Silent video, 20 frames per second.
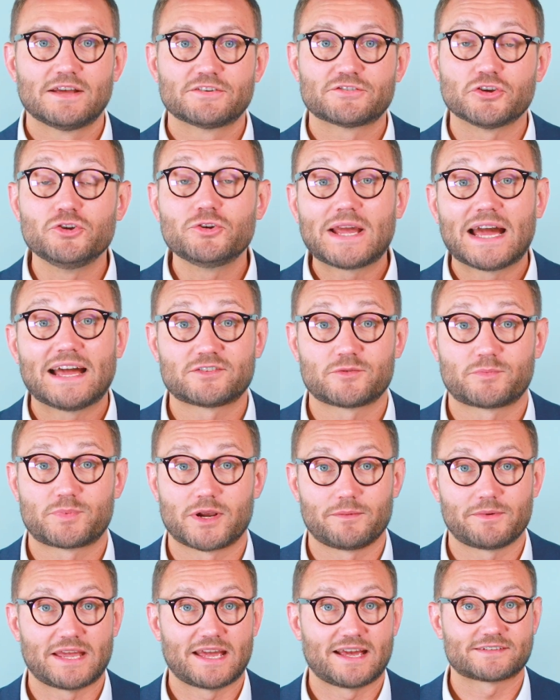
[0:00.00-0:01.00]
So you guys are
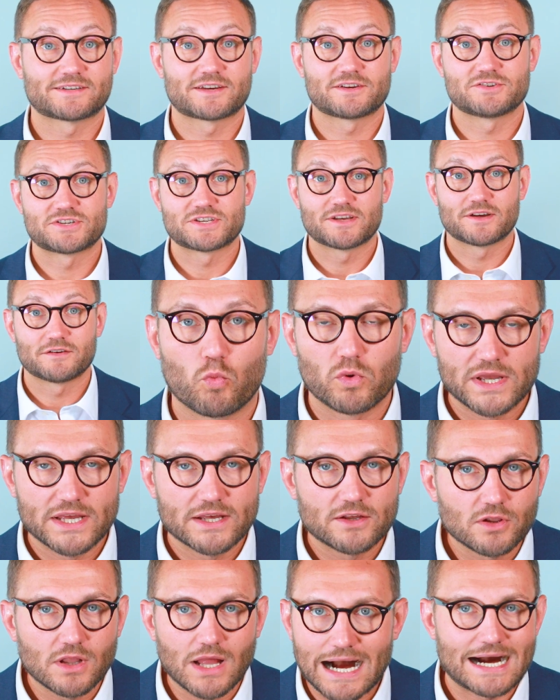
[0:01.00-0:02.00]
probably asking yourself,
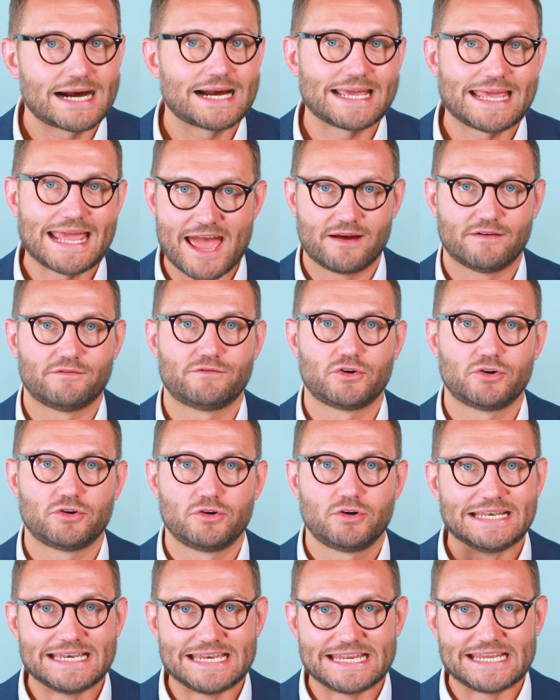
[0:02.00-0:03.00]
will I
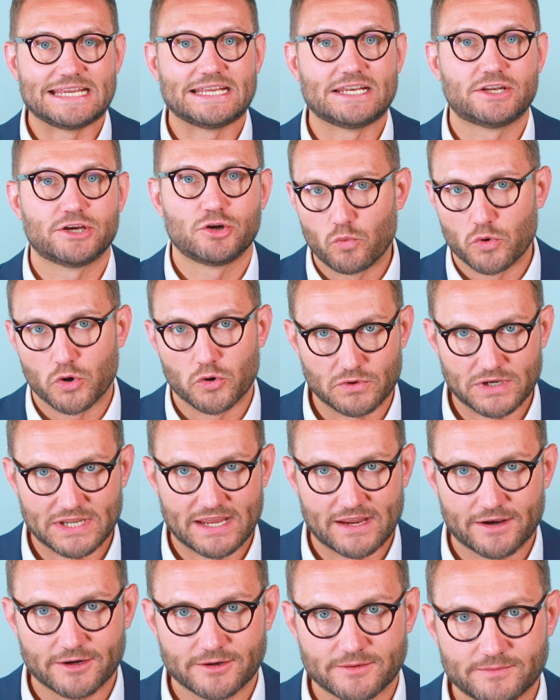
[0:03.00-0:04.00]
ever need wound
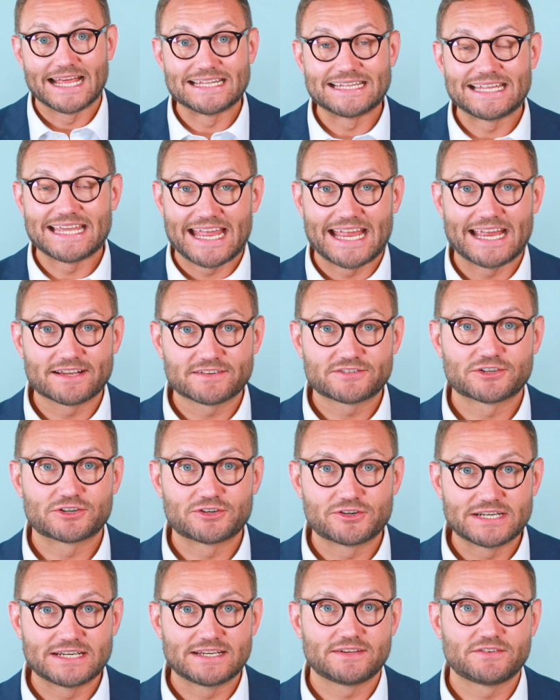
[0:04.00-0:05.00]
care? And the
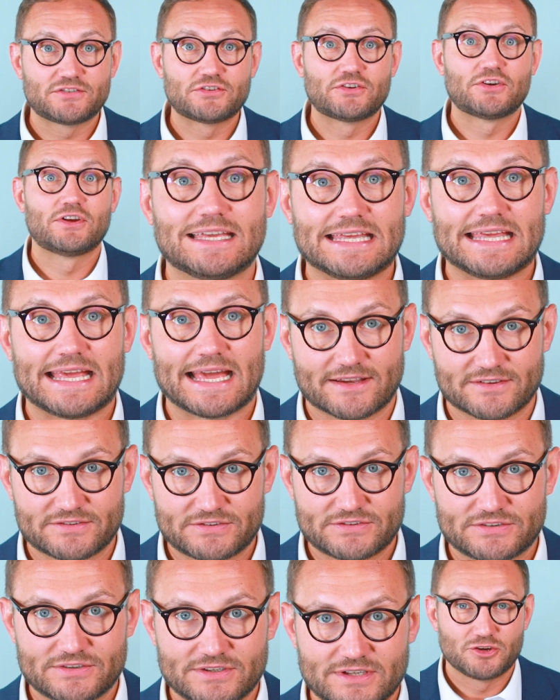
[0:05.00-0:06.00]
answer is
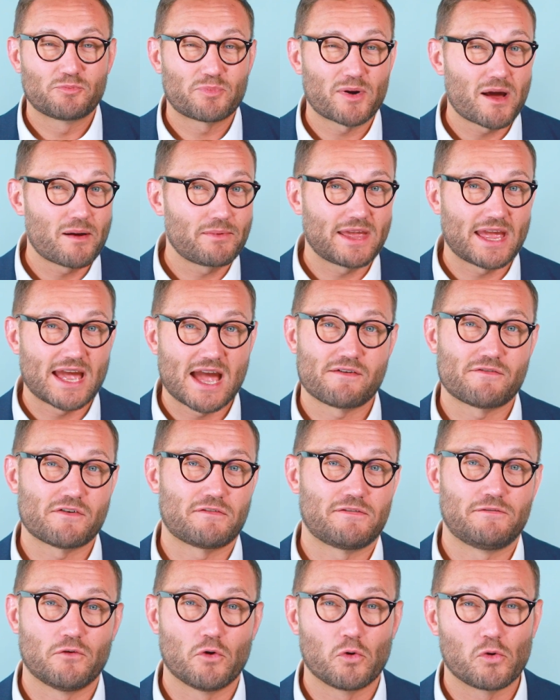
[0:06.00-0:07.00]
yes. You probably have a
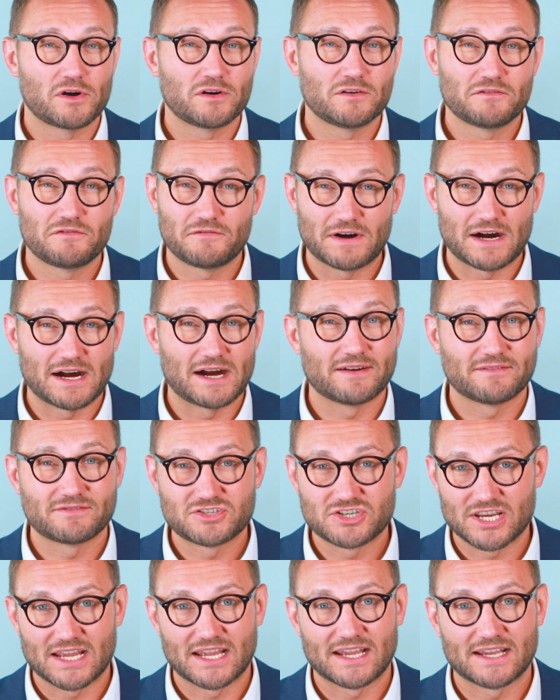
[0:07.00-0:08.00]
4 in 5
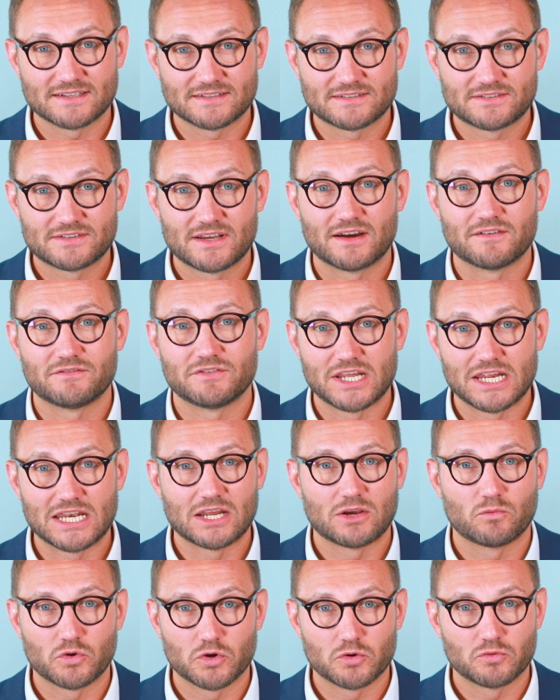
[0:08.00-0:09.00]
chance of
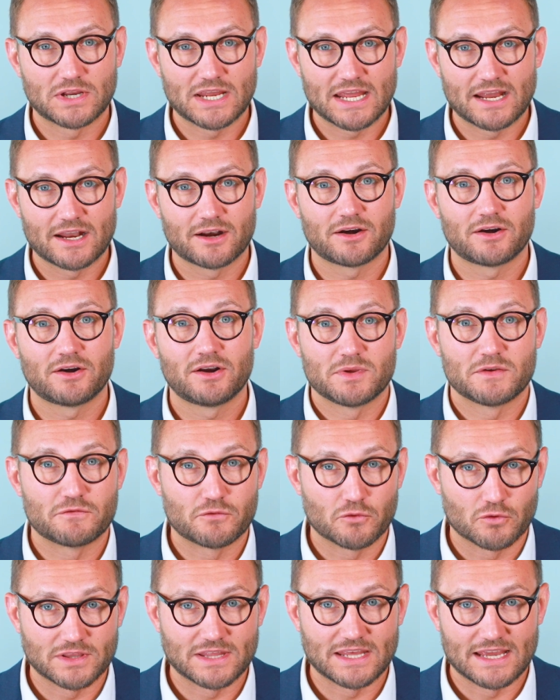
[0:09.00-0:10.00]
needing wound care
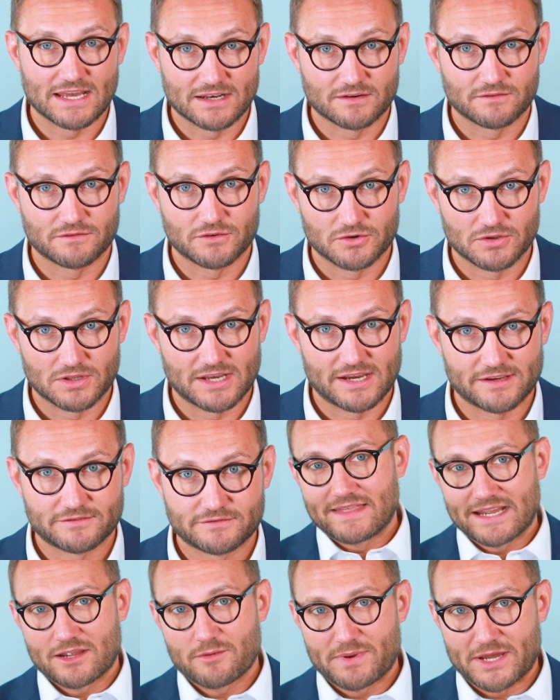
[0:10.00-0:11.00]
before the end of your life.
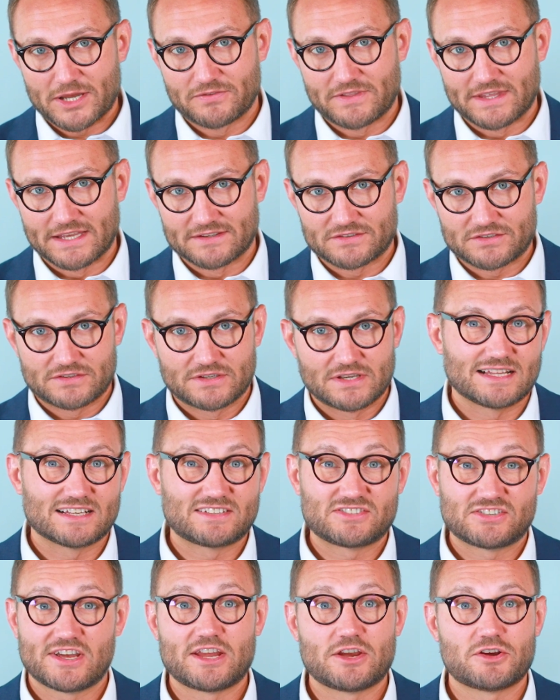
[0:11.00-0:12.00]
Think about this.
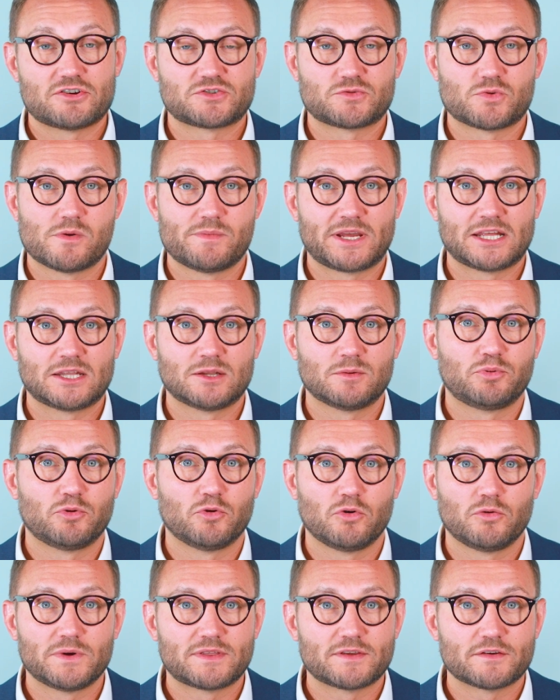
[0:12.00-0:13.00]
Let's say you're swimming in the
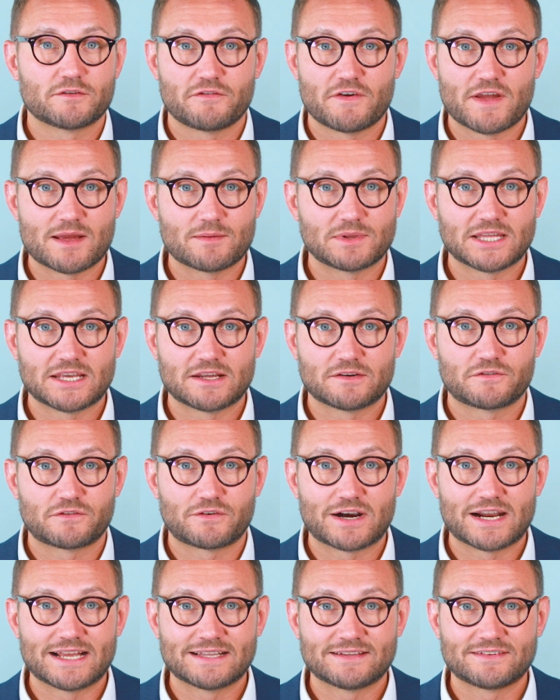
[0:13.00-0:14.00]
pool with your family and
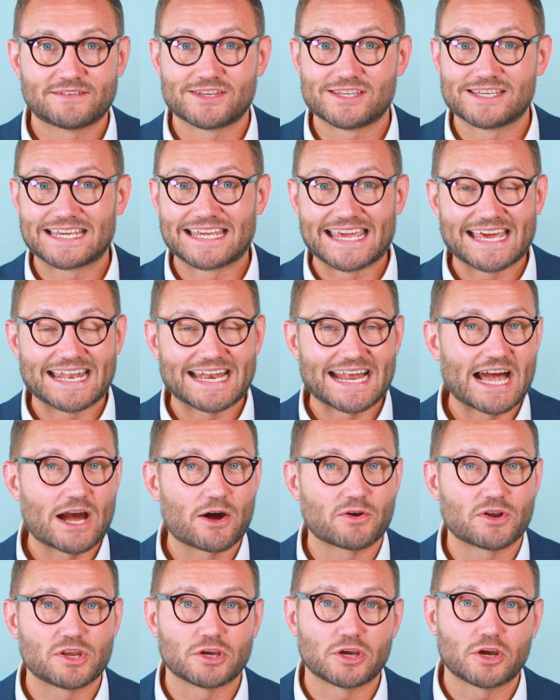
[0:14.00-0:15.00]
friends and you get
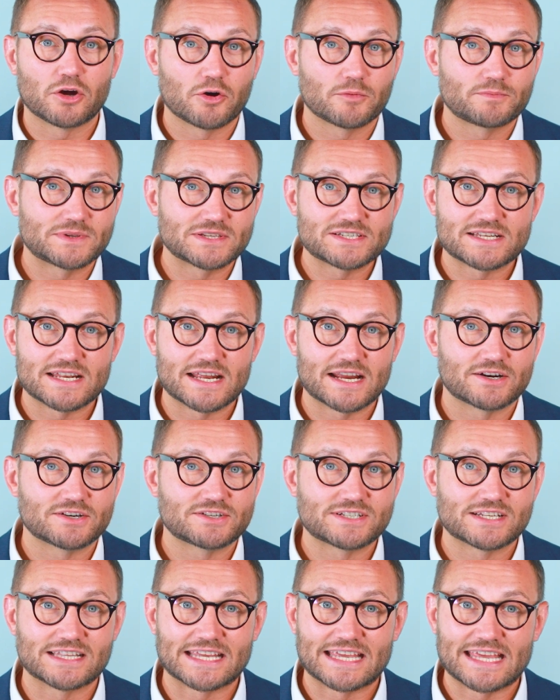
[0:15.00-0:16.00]
out and you go up the stairs
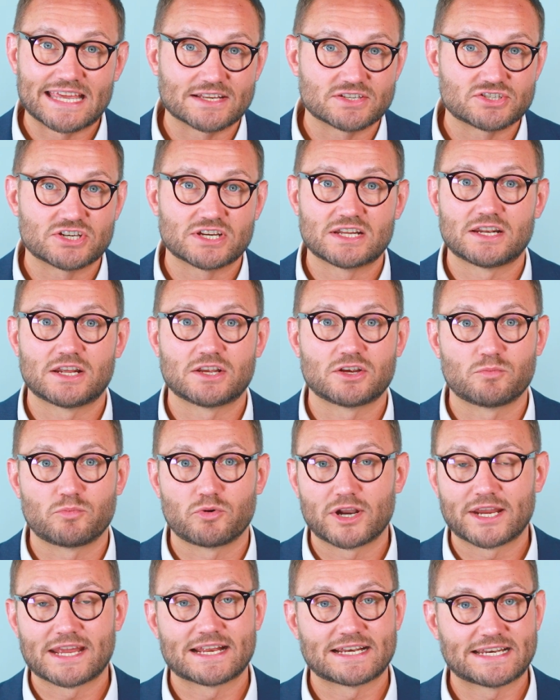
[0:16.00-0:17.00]
to the kitchen and you're
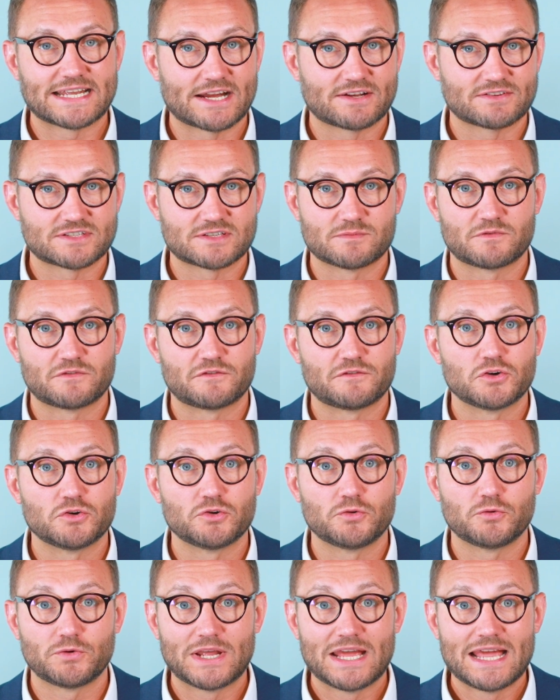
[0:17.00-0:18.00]
bringing down some
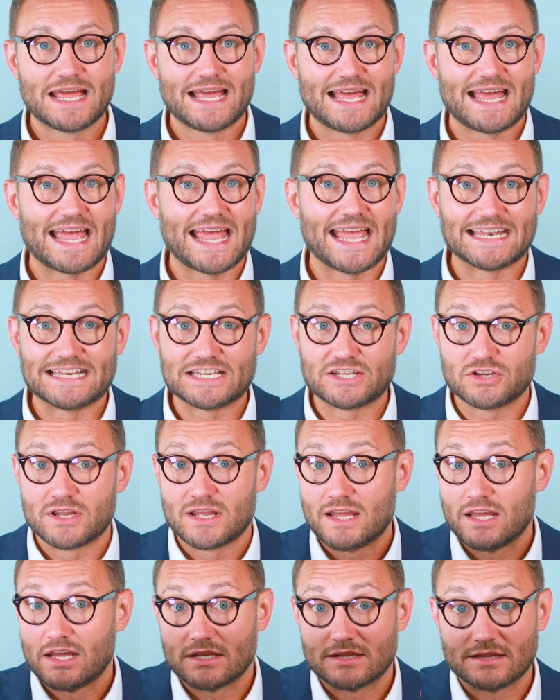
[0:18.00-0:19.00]
food, and
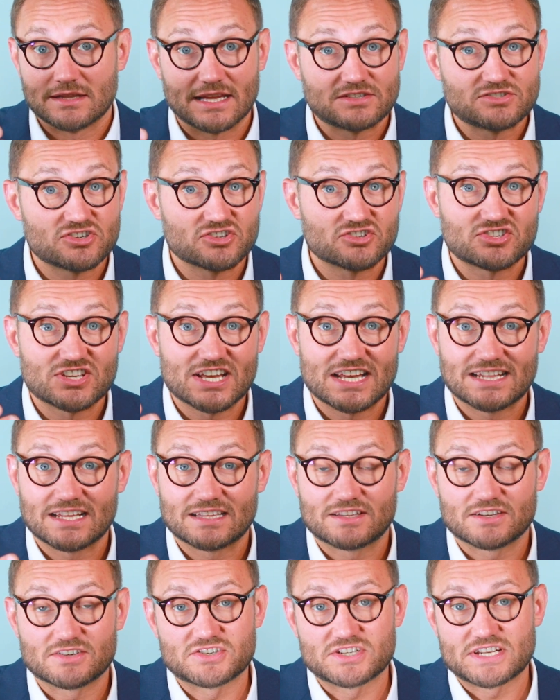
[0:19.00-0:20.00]
let's just say
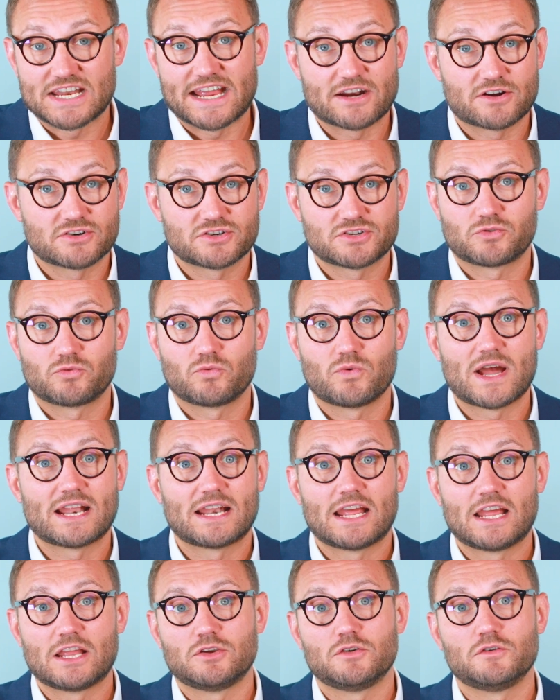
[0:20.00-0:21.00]
that the stairs are
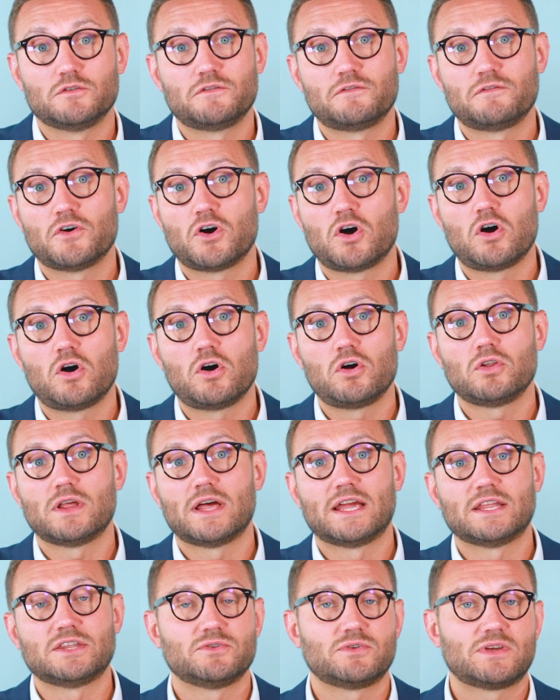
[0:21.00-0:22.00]
wet and you fall
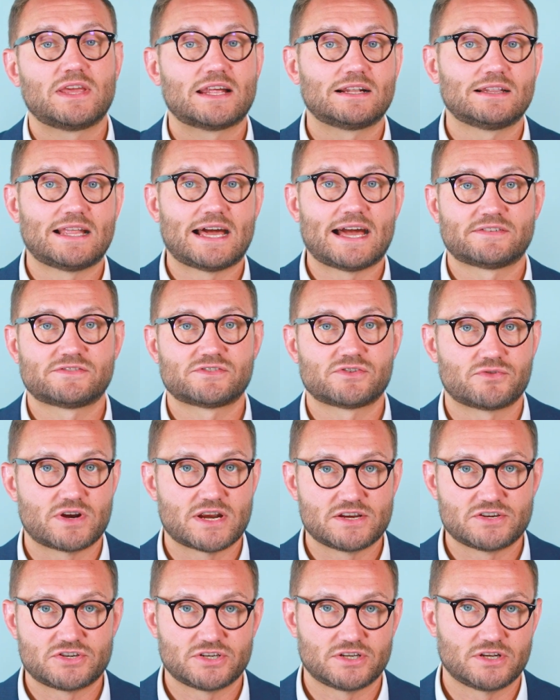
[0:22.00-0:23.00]
and you get a
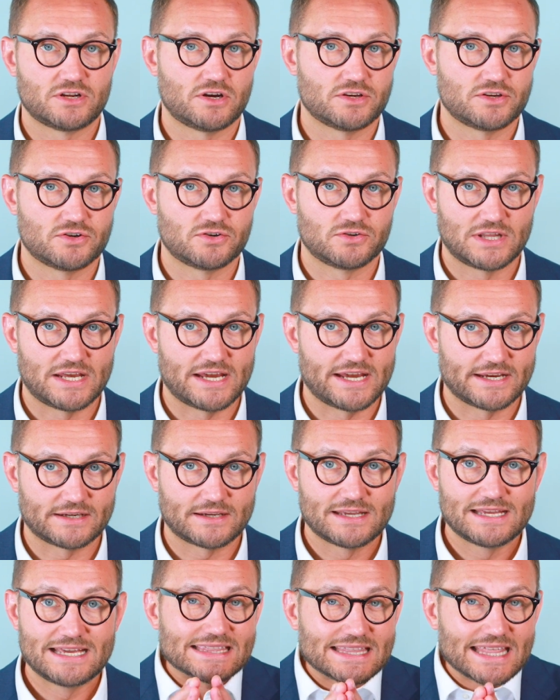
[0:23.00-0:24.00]
laceration on your leg.
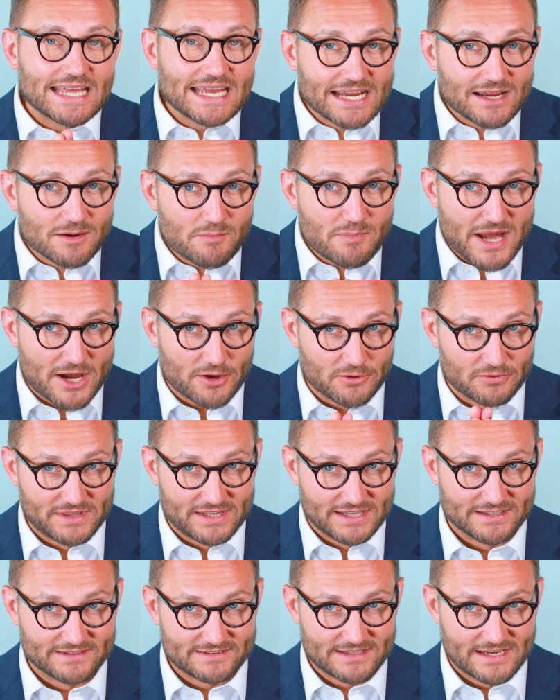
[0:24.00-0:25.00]
Think about
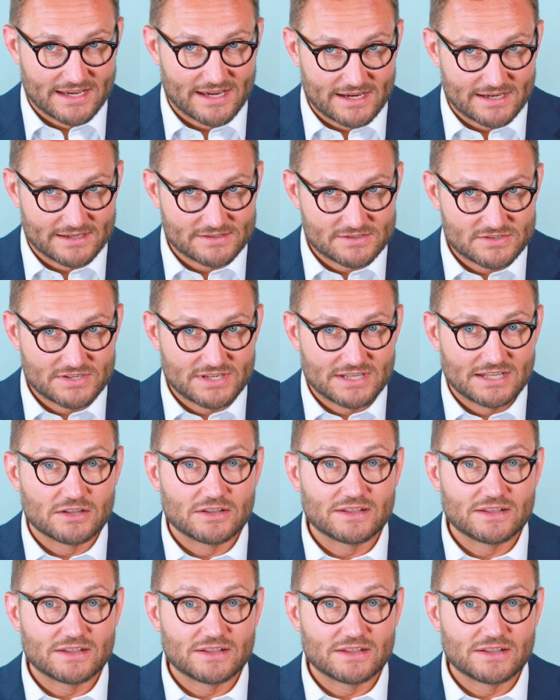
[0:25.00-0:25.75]
this, guys.